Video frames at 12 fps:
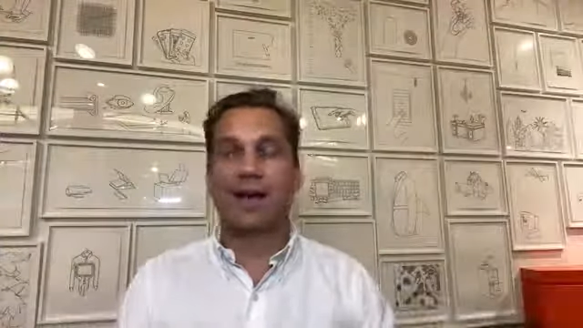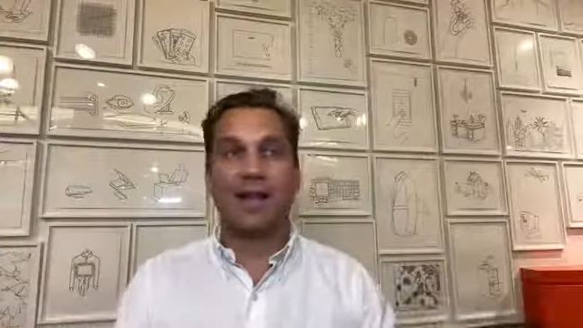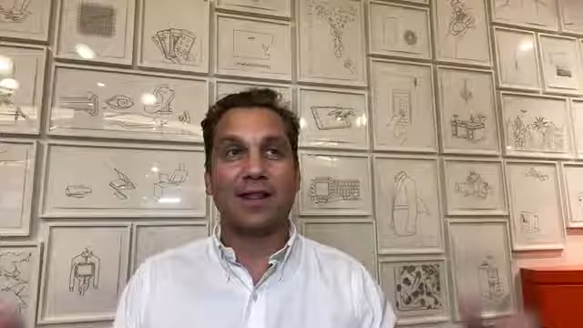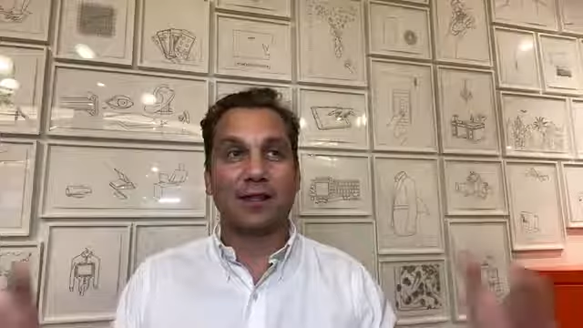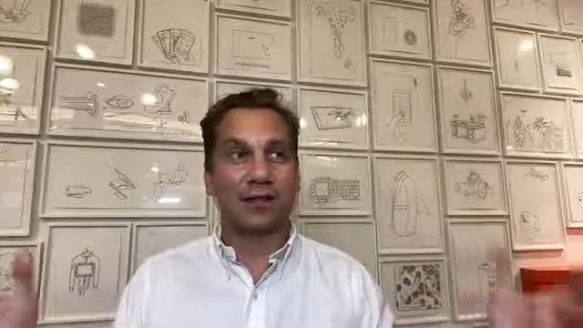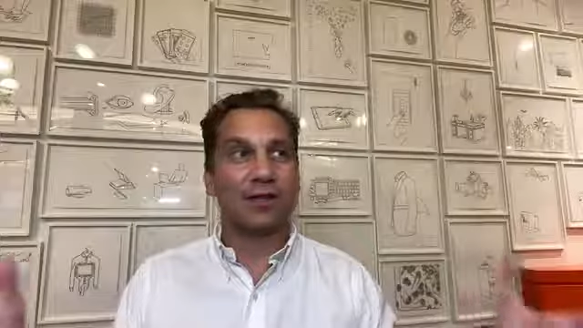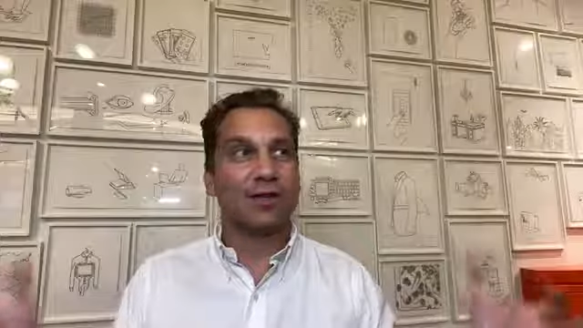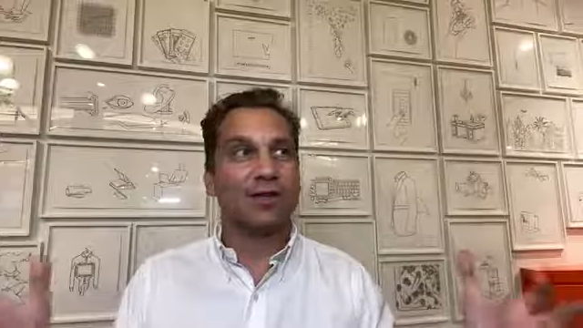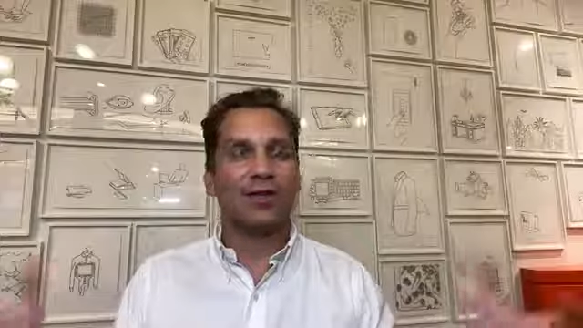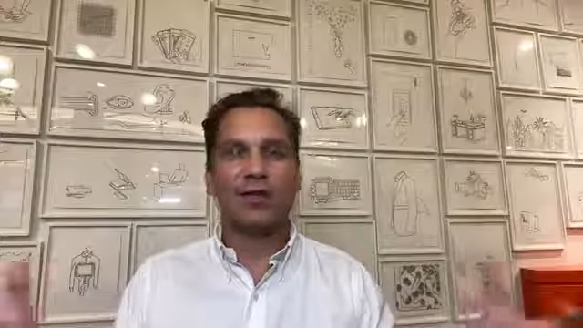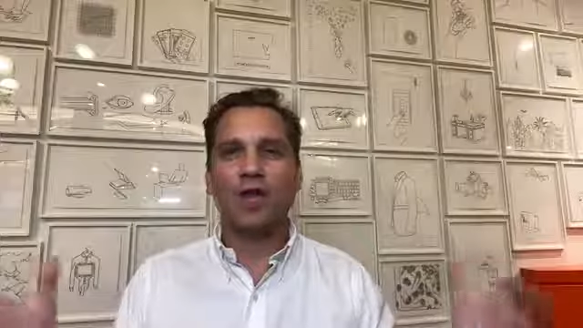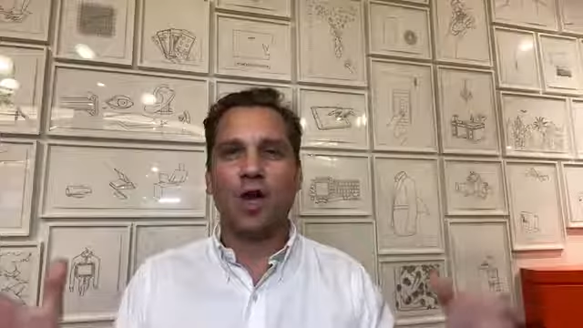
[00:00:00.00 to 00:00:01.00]
there's
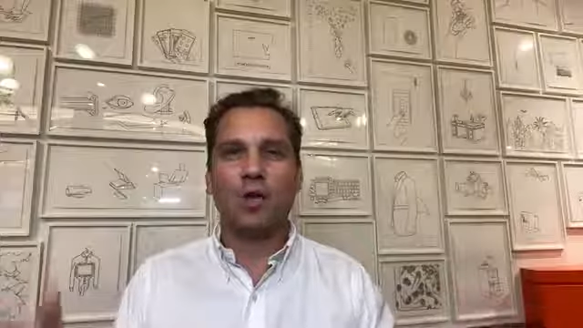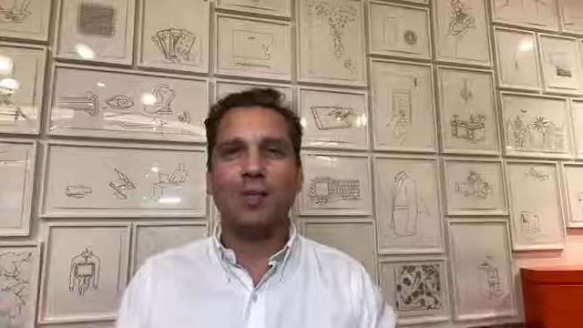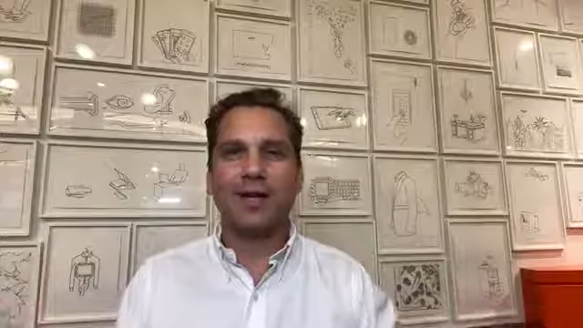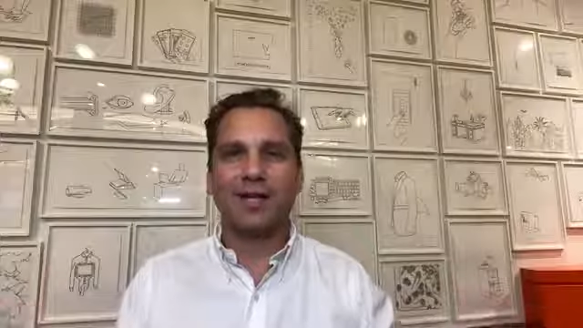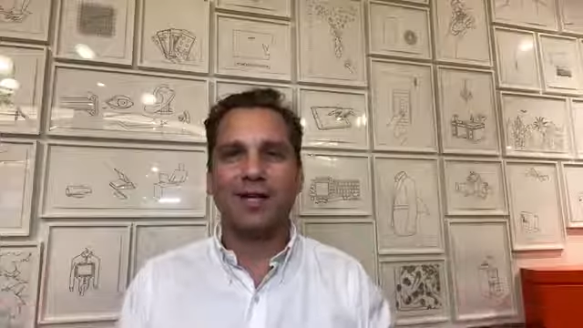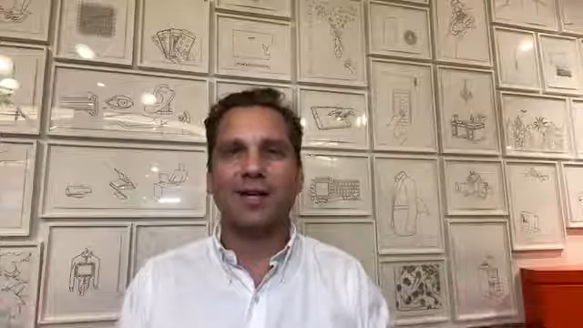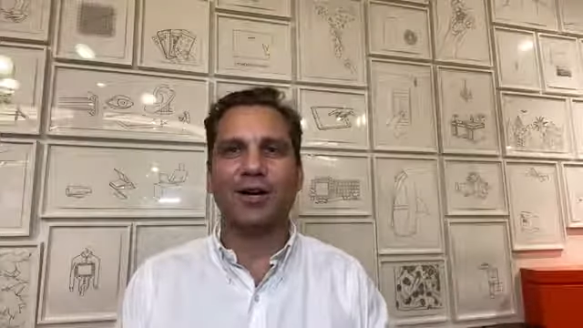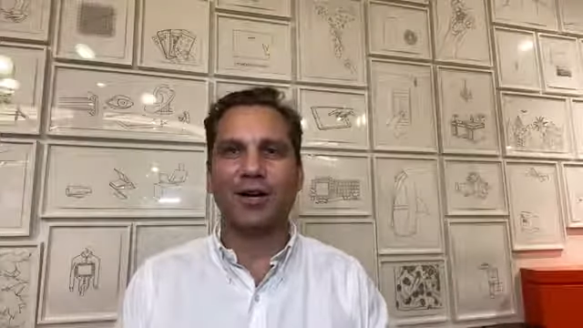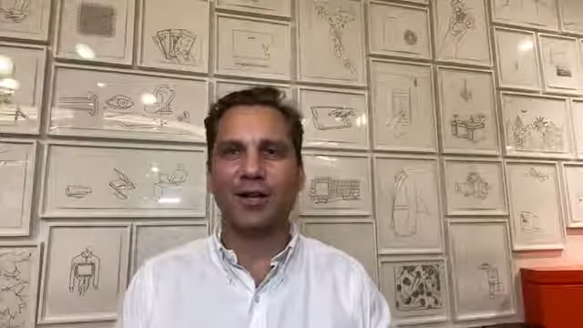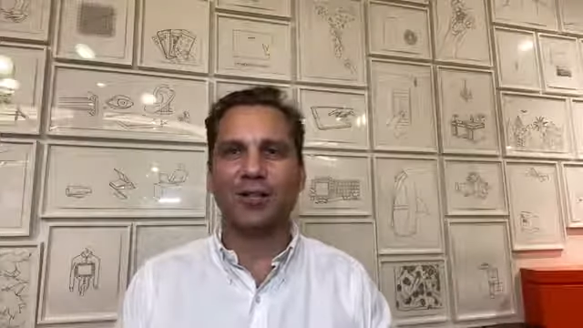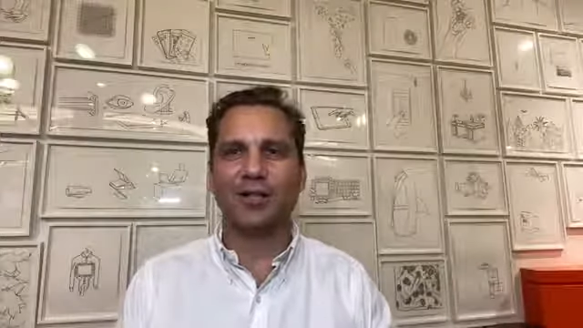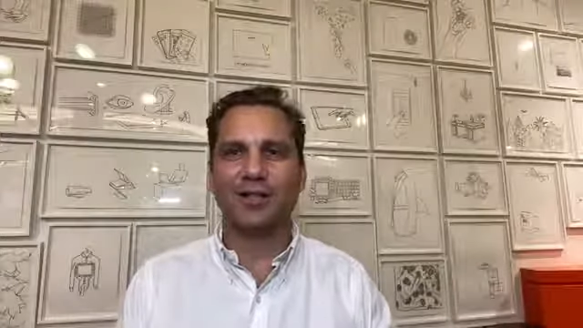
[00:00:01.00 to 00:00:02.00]
literally nobody
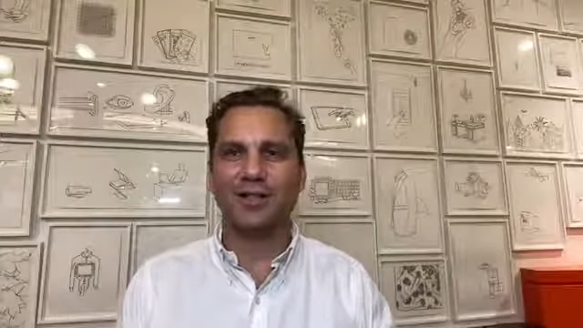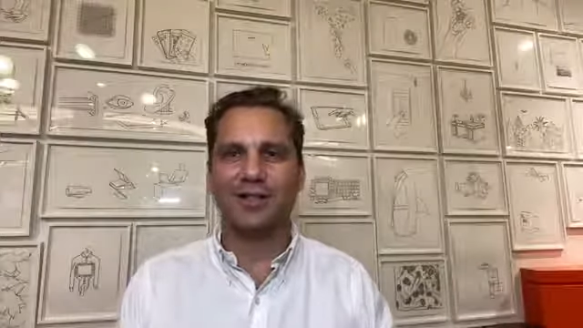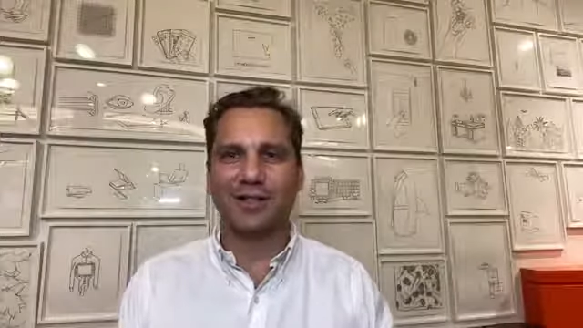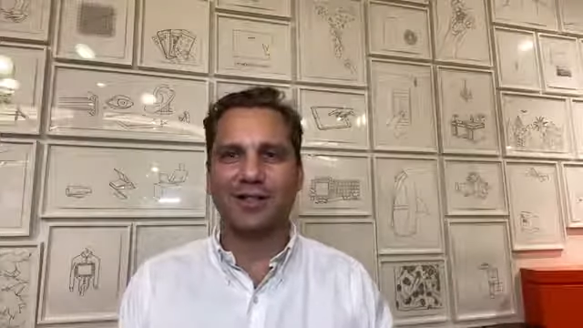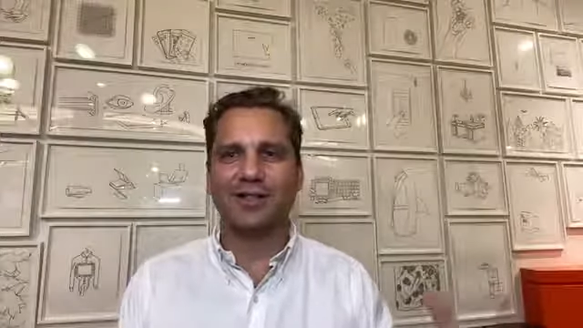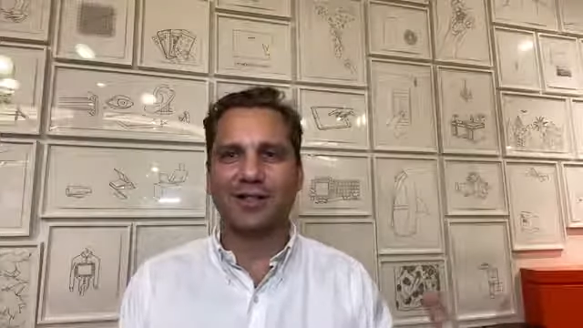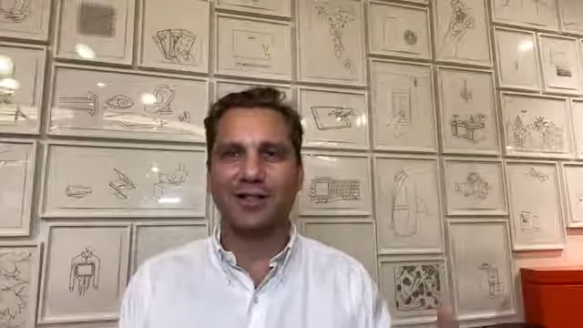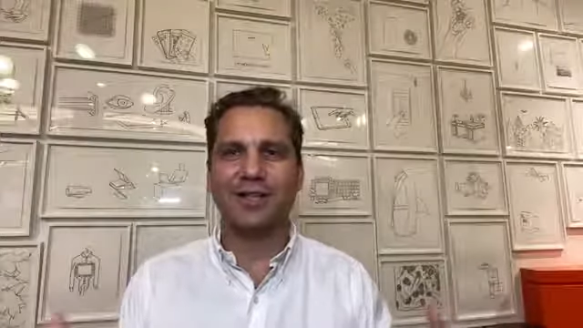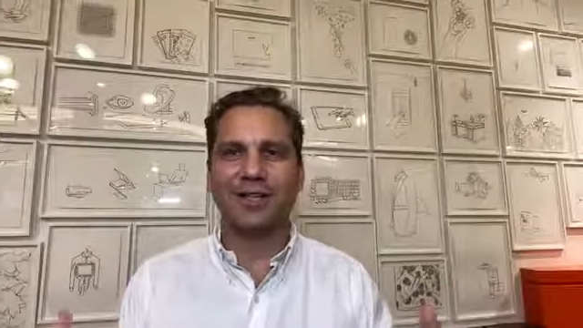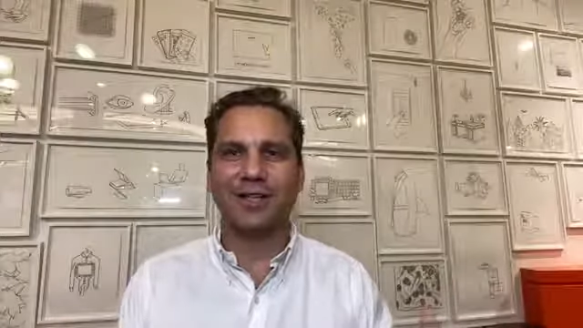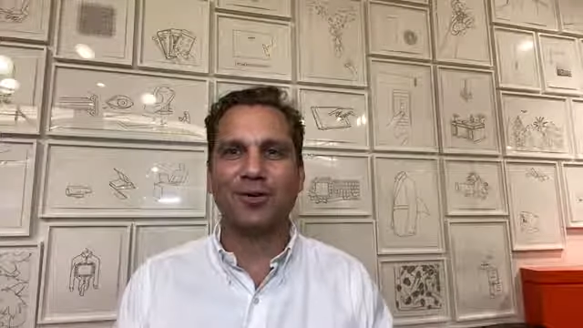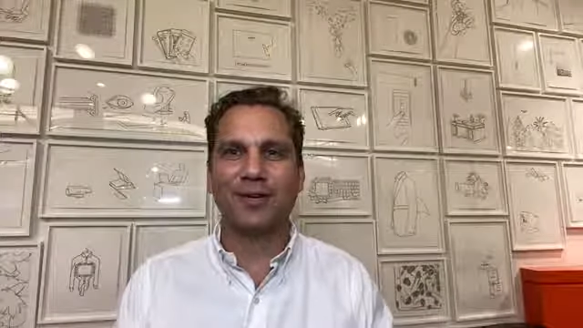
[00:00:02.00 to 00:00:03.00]
here, which is a little
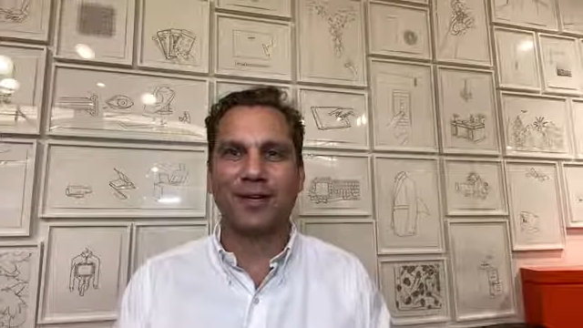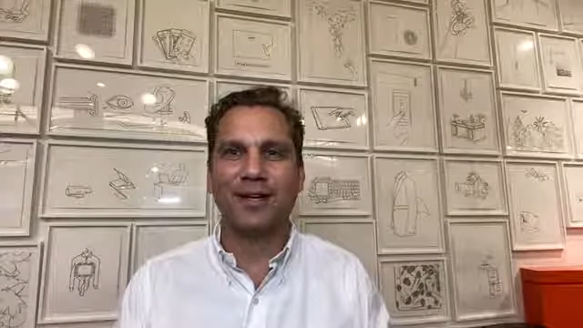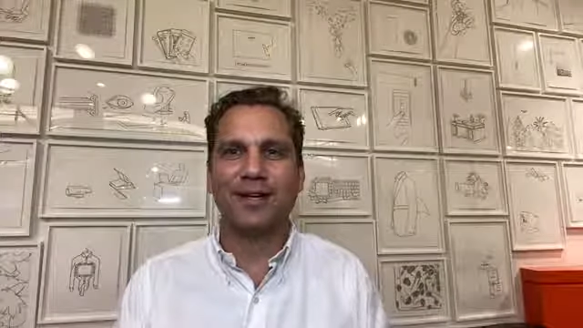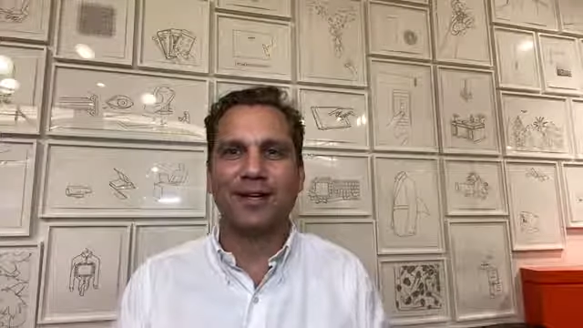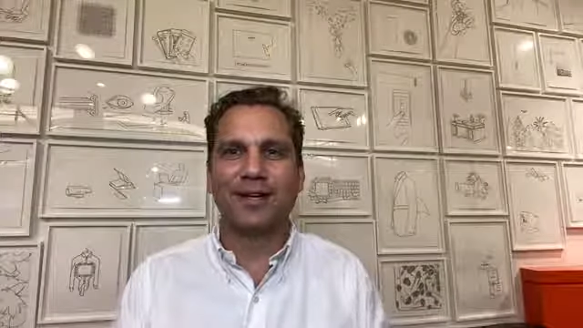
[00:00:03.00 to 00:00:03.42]
eerie.